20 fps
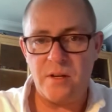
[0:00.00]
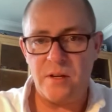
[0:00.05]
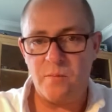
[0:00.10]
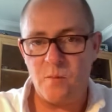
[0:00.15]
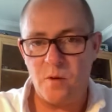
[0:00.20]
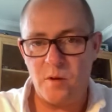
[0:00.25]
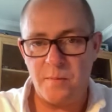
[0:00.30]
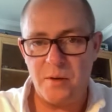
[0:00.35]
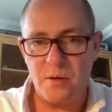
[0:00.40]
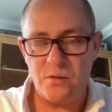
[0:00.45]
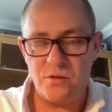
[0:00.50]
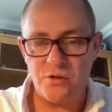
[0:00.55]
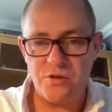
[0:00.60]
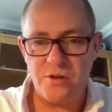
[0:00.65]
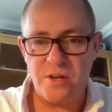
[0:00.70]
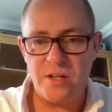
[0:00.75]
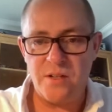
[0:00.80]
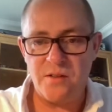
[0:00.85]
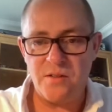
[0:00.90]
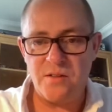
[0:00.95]
they didn't want to be on
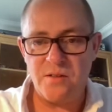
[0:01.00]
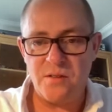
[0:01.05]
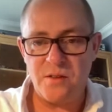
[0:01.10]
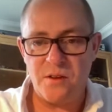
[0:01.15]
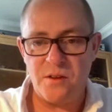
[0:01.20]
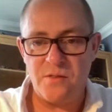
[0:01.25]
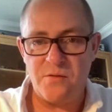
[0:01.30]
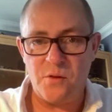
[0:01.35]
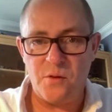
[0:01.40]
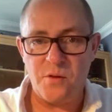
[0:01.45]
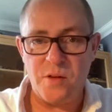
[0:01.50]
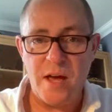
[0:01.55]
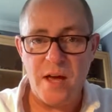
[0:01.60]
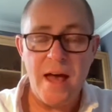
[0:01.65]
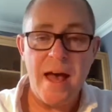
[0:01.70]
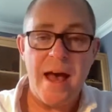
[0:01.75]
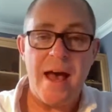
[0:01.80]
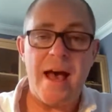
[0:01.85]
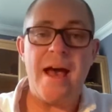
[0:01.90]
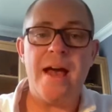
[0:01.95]
trains and so forth.
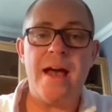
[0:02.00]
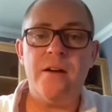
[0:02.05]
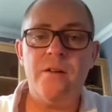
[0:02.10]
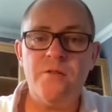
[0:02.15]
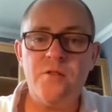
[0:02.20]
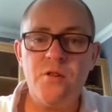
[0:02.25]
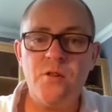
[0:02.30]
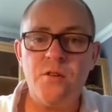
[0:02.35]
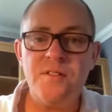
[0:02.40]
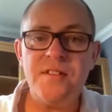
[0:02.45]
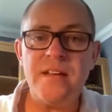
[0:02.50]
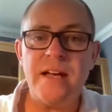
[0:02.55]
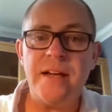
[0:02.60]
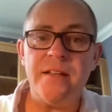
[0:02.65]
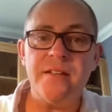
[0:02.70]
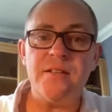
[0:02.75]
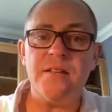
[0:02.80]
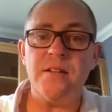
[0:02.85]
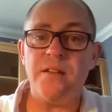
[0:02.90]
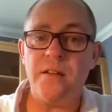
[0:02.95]
And of course, that
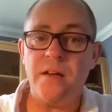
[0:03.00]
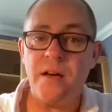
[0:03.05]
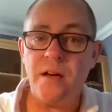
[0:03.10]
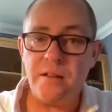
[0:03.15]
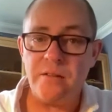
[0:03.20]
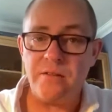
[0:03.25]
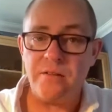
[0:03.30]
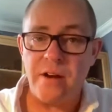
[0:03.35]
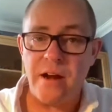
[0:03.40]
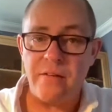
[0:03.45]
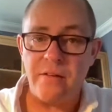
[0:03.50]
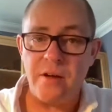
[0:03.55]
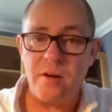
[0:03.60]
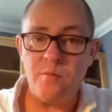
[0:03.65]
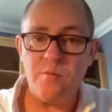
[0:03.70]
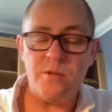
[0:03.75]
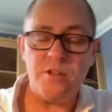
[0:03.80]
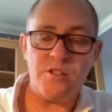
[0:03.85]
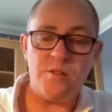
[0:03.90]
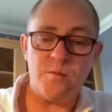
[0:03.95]
leads into the other area,
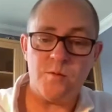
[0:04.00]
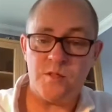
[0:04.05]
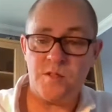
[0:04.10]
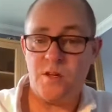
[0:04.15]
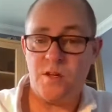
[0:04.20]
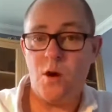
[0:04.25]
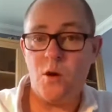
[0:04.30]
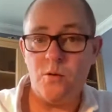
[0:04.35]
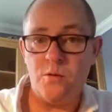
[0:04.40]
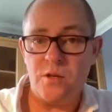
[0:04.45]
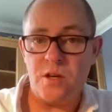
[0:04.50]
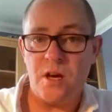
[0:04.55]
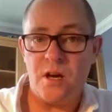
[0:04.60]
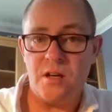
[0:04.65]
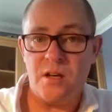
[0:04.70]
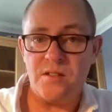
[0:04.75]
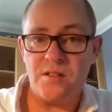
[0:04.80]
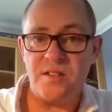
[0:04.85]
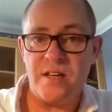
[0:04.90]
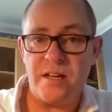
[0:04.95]
which was the old
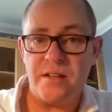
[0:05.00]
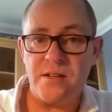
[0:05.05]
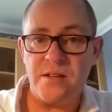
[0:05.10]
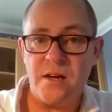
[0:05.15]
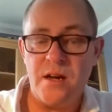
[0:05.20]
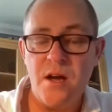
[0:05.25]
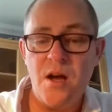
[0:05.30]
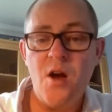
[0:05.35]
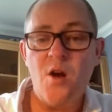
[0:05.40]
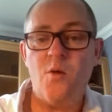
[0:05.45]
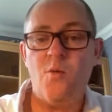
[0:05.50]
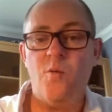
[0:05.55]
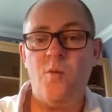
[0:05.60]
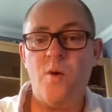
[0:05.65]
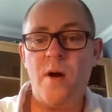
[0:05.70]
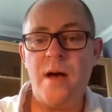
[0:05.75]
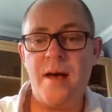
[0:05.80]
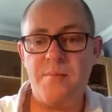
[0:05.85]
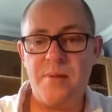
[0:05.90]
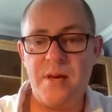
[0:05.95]
car sector,
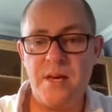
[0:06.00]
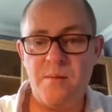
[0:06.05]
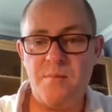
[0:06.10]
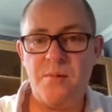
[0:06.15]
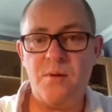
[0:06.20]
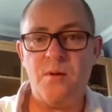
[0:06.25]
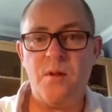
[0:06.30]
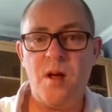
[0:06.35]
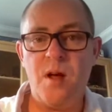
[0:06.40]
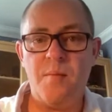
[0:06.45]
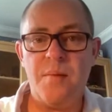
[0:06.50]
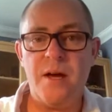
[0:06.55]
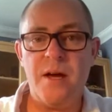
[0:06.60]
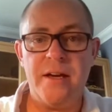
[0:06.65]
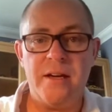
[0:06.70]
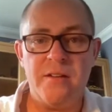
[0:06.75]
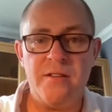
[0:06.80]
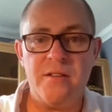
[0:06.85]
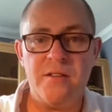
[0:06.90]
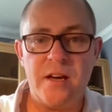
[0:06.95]
where people are
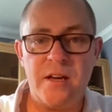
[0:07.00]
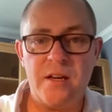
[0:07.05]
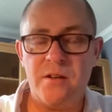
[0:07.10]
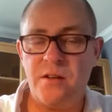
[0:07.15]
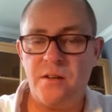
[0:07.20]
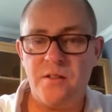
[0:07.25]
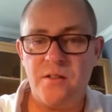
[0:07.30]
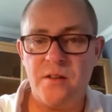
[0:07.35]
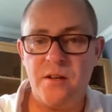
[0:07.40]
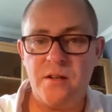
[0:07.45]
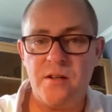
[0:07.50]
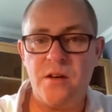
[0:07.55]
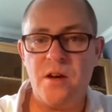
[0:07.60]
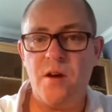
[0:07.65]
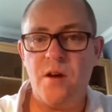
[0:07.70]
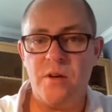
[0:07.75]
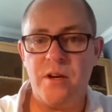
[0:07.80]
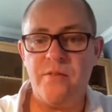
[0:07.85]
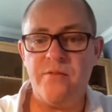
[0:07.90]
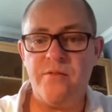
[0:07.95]
buying a second, a third
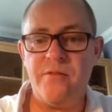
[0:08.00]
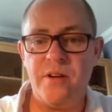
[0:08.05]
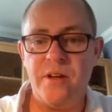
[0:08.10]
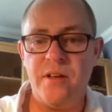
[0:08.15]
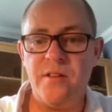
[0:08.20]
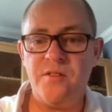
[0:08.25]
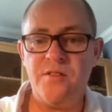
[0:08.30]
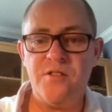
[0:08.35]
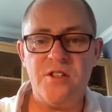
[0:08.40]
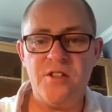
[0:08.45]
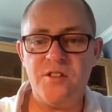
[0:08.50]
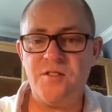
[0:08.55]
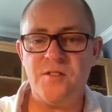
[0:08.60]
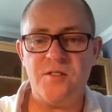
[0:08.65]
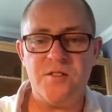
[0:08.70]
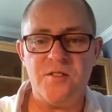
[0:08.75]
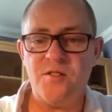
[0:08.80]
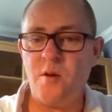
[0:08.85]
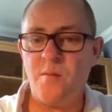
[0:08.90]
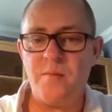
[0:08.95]
car, whatever it is, just to
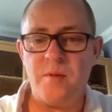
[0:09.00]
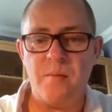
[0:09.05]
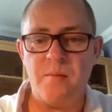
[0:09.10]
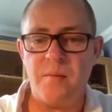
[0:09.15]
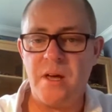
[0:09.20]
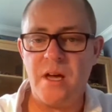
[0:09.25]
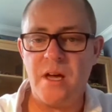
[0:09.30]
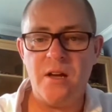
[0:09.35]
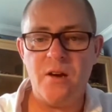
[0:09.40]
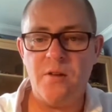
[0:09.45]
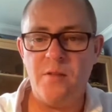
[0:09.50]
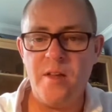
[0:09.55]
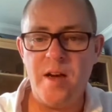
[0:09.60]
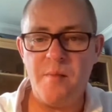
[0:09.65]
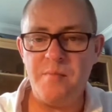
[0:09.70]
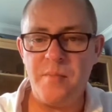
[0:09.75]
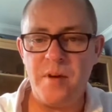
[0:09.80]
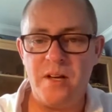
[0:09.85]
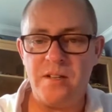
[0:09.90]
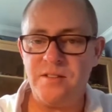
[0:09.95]
stop them getting on
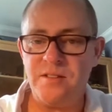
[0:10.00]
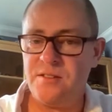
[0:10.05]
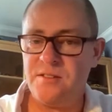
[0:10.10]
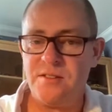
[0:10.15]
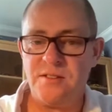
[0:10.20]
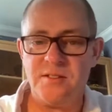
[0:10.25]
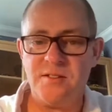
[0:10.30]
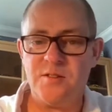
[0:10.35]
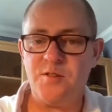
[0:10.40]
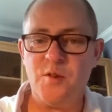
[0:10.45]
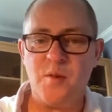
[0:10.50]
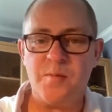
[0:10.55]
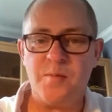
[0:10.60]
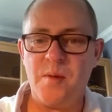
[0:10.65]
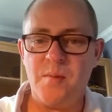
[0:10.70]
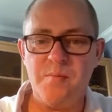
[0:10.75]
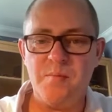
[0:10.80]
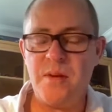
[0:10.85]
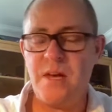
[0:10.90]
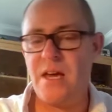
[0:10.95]
that bus, to stop
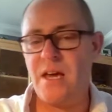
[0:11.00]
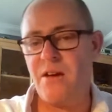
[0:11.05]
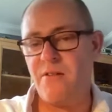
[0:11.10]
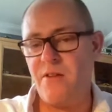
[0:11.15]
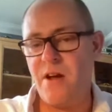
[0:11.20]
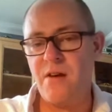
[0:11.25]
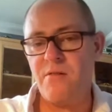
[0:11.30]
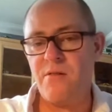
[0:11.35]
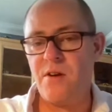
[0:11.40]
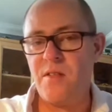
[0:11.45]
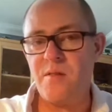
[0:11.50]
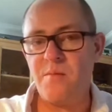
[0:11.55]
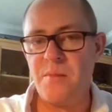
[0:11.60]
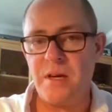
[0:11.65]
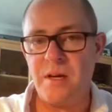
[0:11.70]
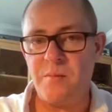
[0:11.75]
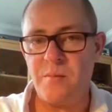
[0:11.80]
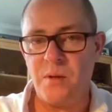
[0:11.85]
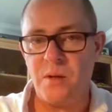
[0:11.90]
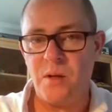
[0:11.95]
them being around other
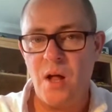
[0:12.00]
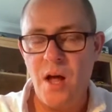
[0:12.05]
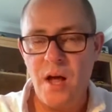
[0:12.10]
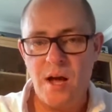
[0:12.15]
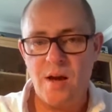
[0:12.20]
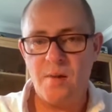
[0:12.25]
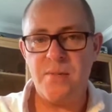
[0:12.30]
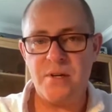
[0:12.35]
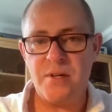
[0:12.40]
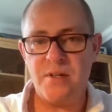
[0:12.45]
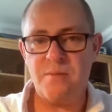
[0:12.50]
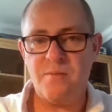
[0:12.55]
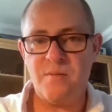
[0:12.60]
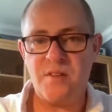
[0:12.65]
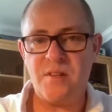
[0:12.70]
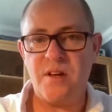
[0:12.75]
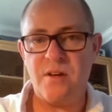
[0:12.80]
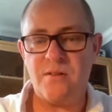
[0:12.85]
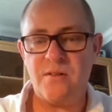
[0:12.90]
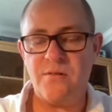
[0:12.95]
people and putting
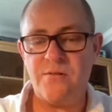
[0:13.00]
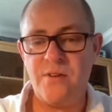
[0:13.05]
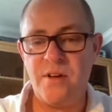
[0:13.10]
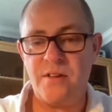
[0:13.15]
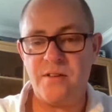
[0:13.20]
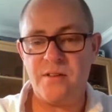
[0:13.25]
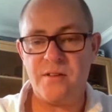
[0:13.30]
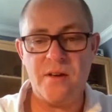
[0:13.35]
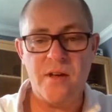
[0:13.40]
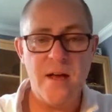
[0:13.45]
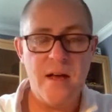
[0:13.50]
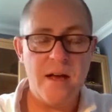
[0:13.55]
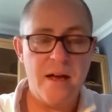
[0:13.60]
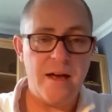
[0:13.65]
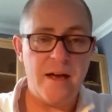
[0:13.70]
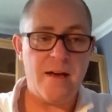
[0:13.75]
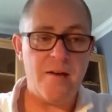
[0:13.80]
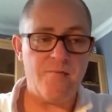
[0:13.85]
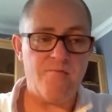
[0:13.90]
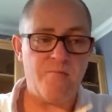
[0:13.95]
themselves at risk.
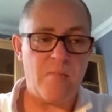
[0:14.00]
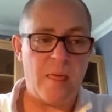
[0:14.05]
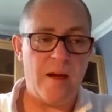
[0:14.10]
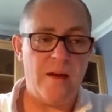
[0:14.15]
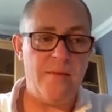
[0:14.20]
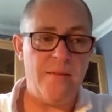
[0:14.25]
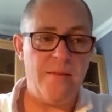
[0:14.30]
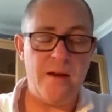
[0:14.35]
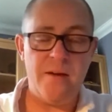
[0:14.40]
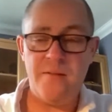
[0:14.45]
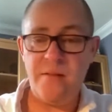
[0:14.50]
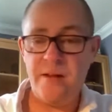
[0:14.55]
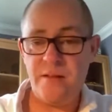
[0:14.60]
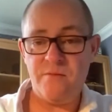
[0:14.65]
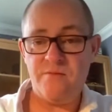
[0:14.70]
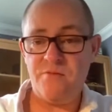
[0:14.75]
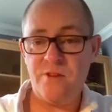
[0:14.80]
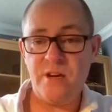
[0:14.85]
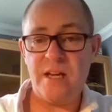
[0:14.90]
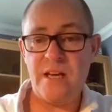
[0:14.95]
And that
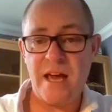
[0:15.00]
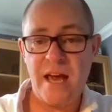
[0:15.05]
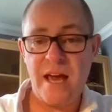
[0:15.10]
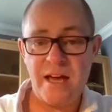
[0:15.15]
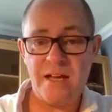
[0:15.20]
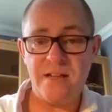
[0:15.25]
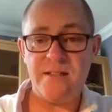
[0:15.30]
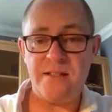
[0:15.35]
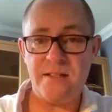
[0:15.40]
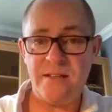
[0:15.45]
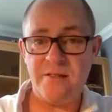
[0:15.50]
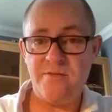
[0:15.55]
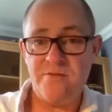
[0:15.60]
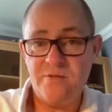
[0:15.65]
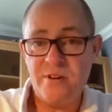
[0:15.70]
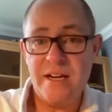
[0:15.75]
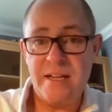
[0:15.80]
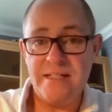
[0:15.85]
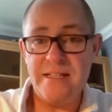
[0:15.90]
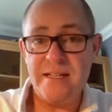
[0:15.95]

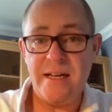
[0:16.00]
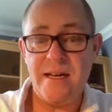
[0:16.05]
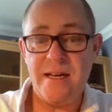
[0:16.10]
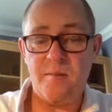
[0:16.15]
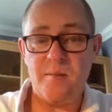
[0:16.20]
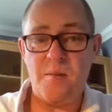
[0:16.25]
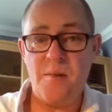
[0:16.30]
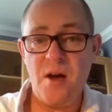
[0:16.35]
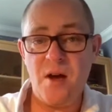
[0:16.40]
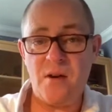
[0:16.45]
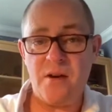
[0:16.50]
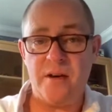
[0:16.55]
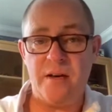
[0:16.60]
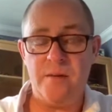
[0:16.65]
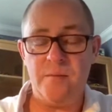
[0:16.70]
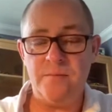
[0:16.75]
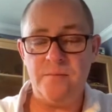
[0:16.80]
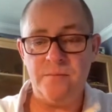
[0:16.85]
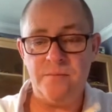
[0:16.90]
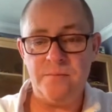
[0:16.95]
really did help the market.